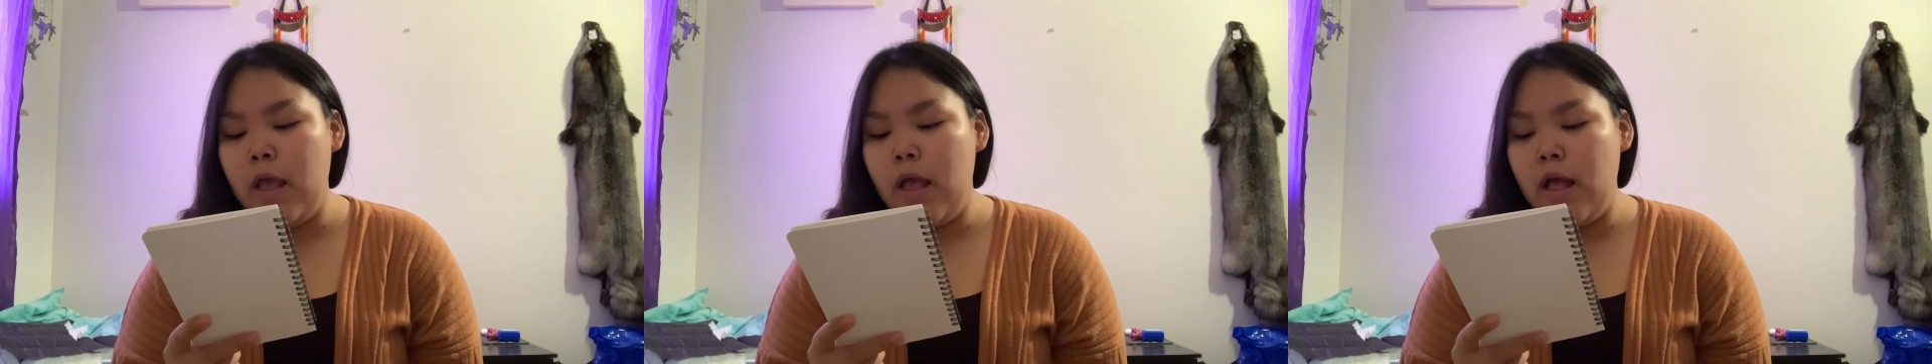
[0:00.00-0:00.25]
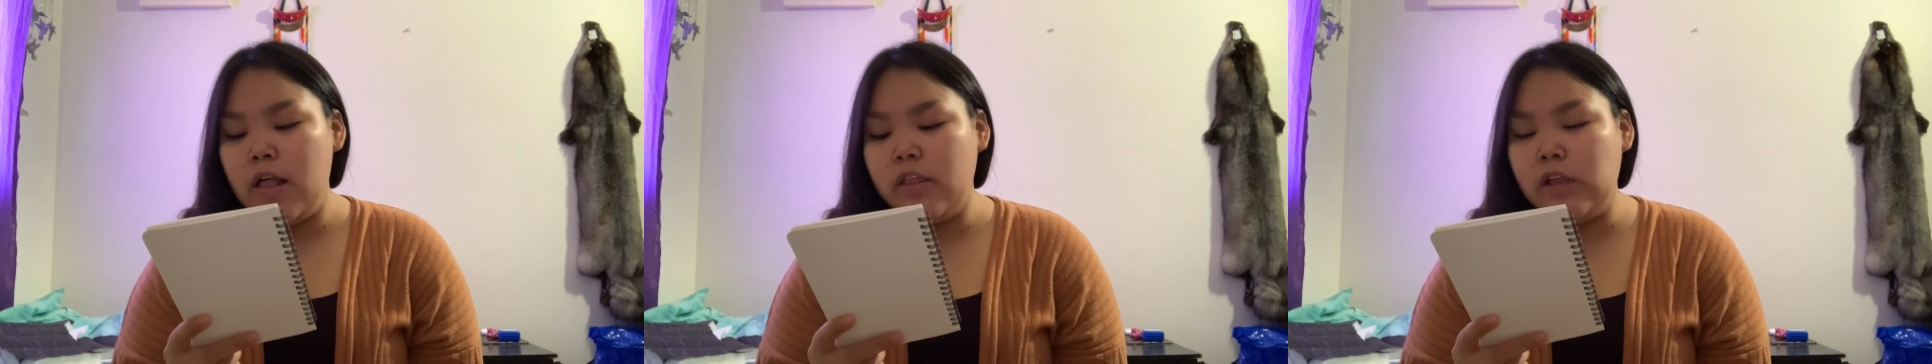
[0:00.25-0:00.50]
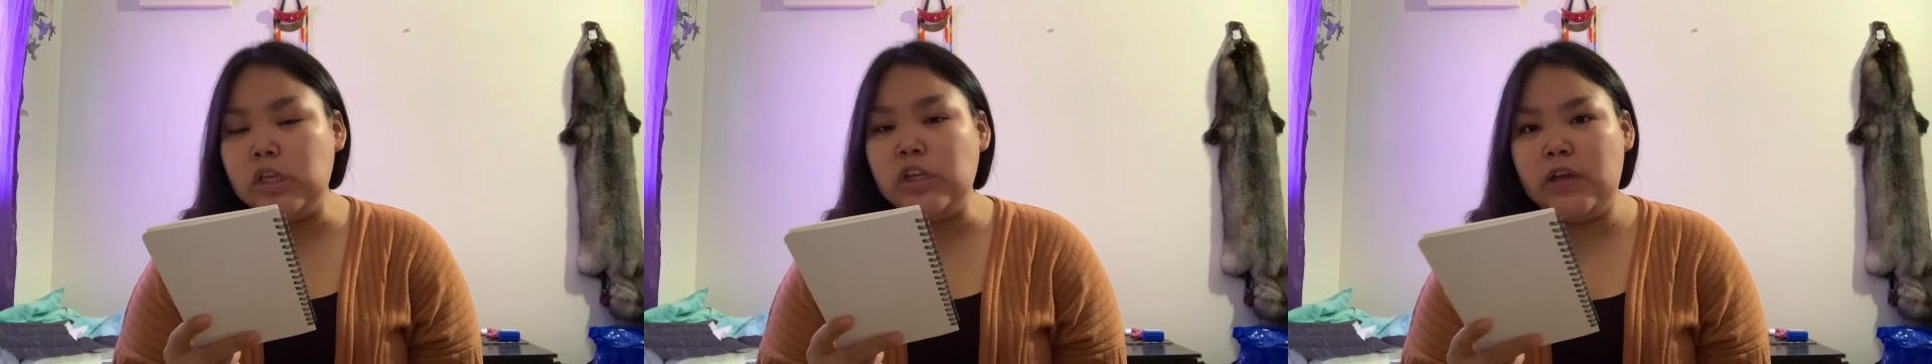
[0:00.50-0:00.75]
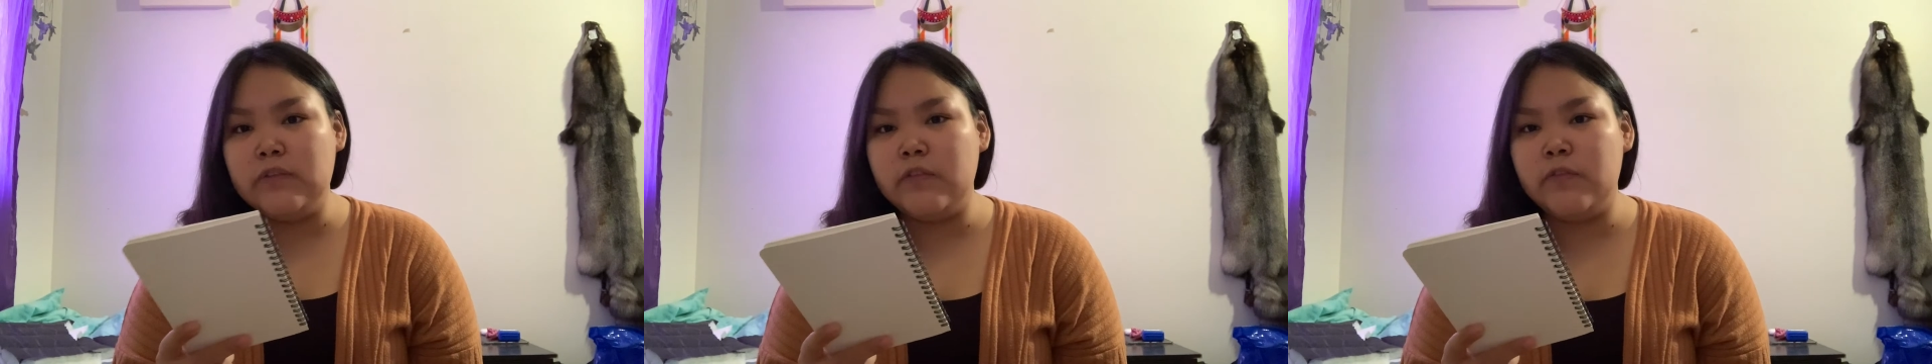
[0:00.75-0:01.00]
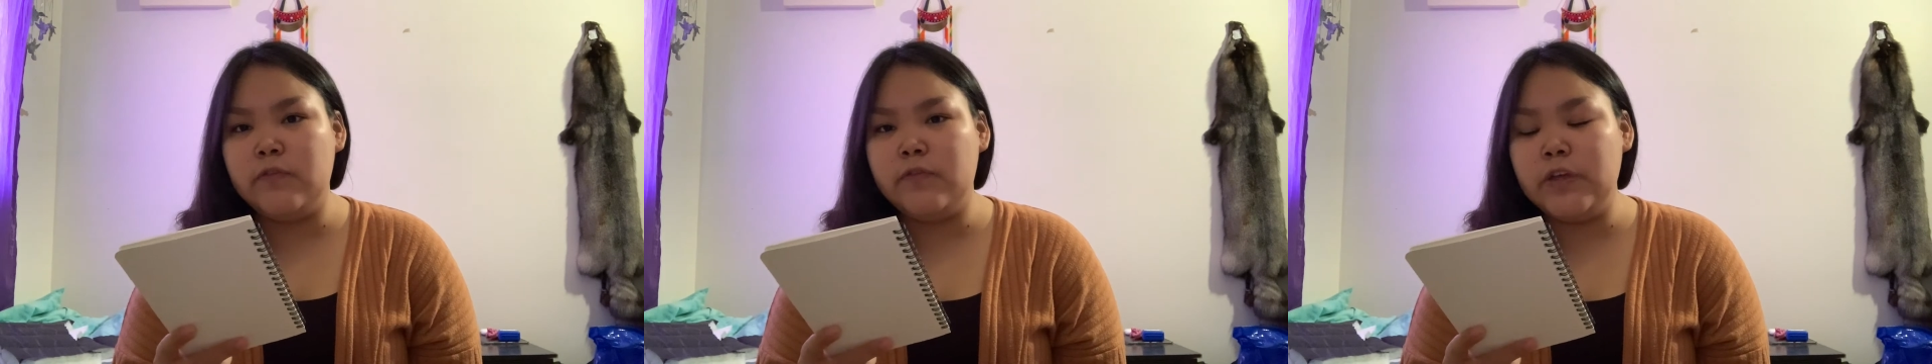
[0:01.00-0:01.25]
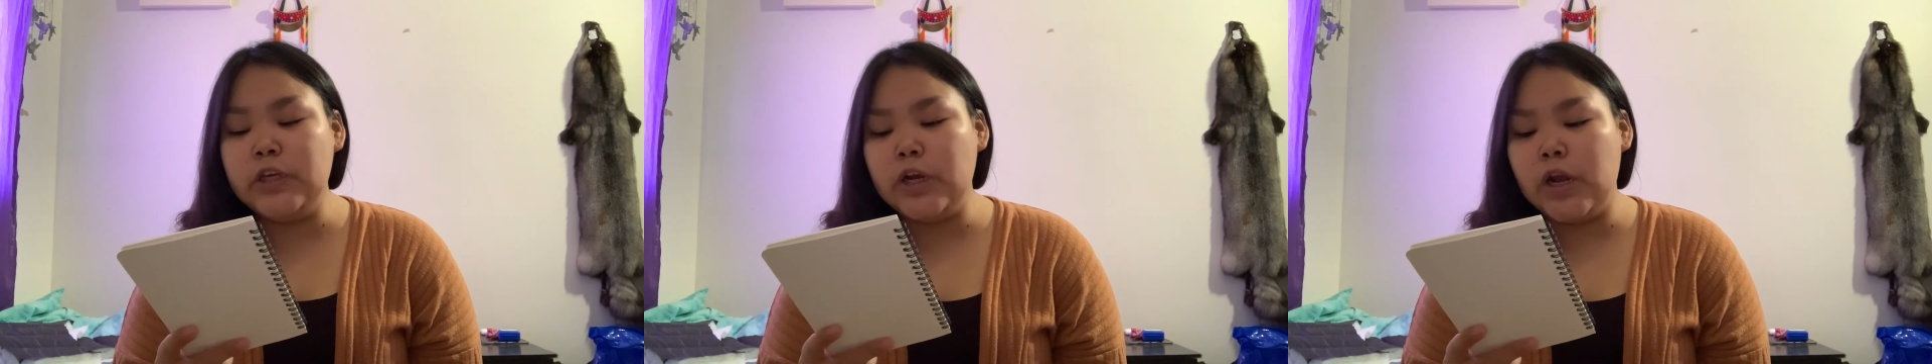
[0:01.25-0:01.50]
And then you have to
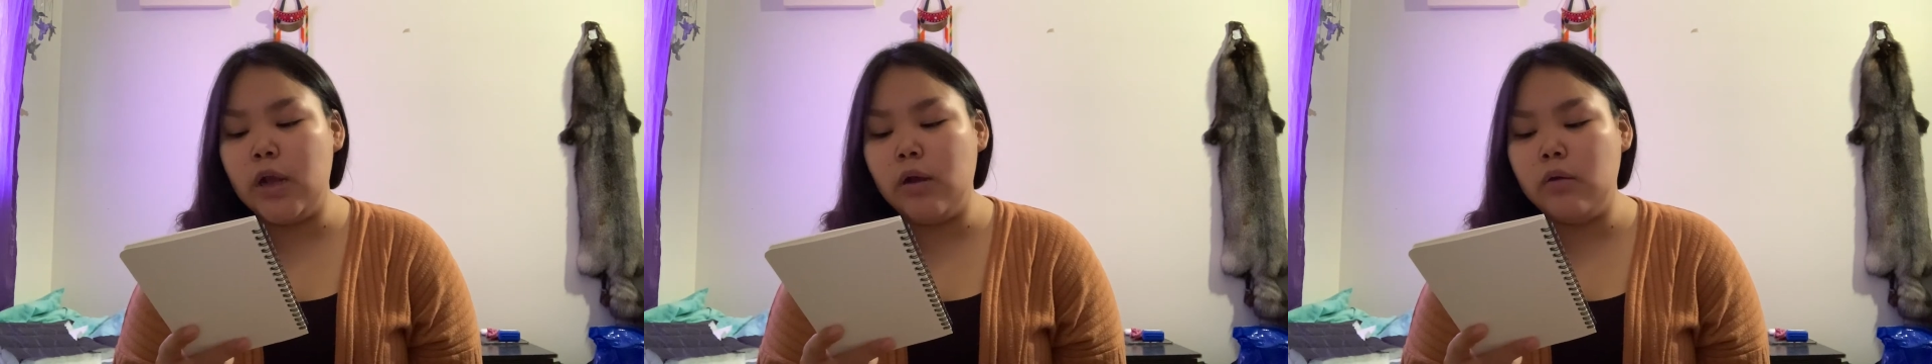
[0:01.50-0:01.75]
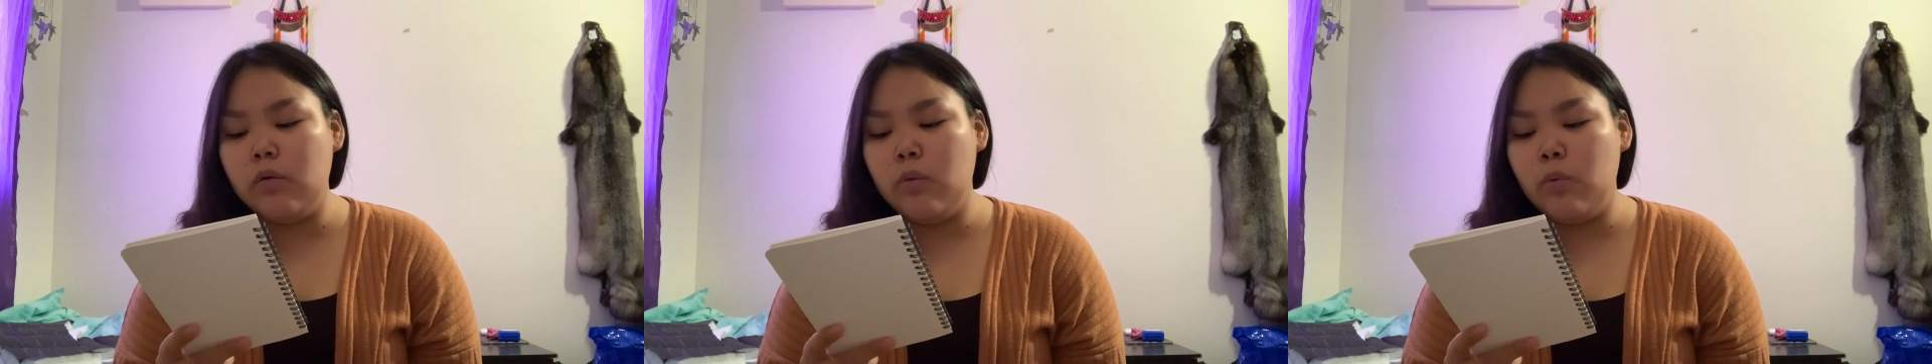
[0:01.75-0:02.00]
figure out